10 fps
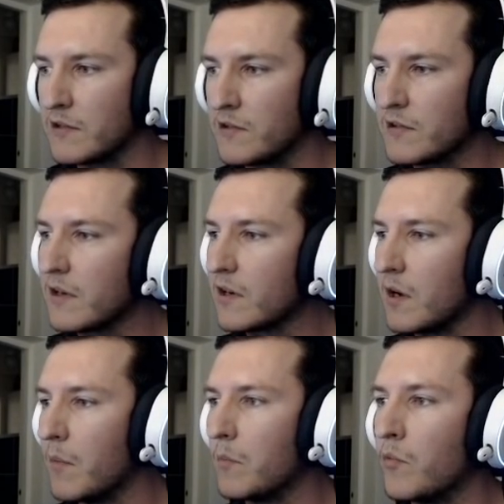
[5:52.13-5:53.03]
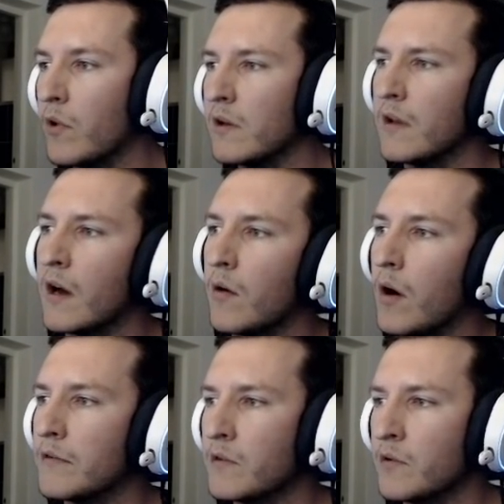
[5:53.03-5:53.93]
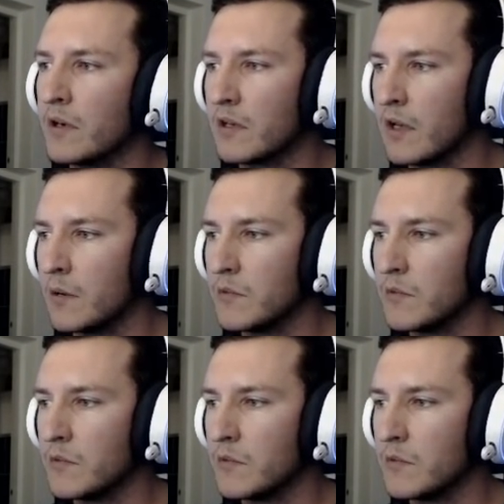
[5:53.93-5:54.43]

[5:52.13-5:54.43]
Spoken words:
It is gonna come up right now after I climb